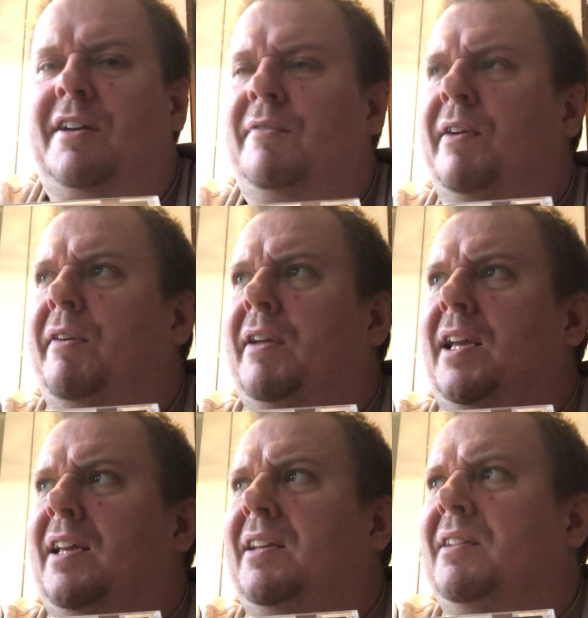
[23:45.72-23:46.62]
a
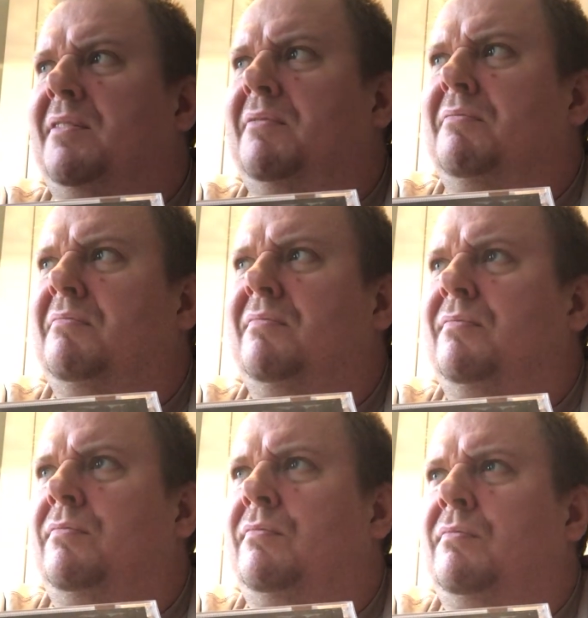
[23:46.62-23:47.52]
very
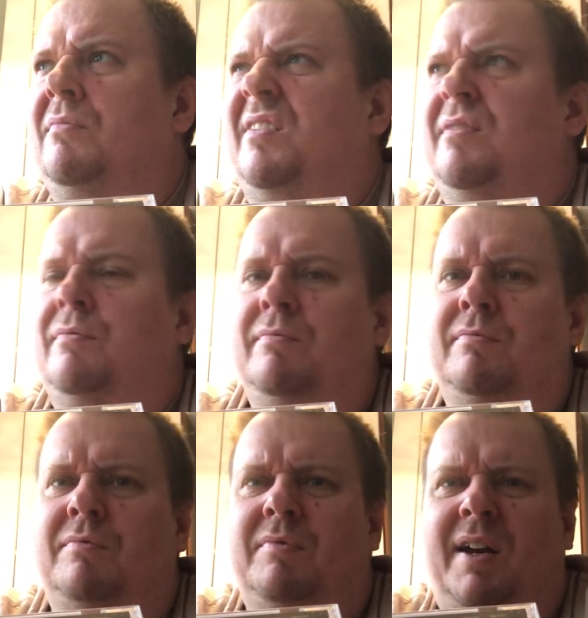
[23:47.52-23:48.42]

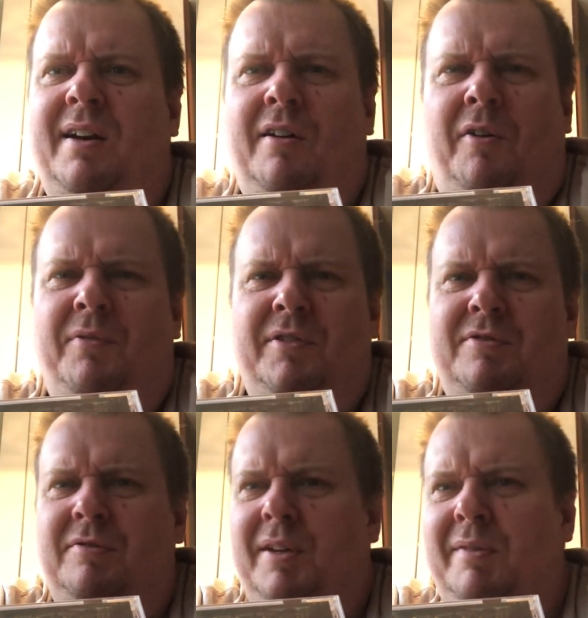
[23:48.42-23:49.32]
run off the
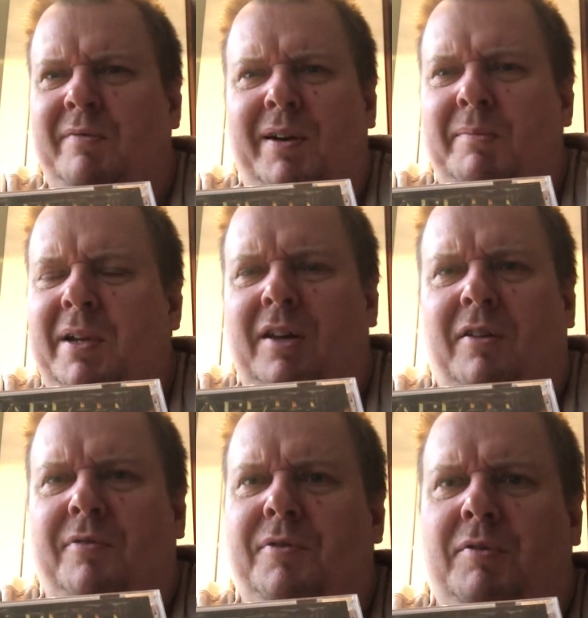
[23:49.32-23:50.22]
stream, very middle
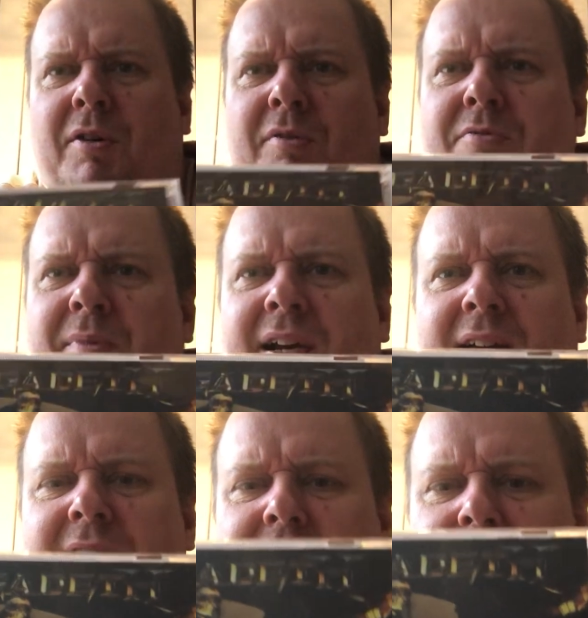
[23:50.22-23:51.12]
of the road Megadeth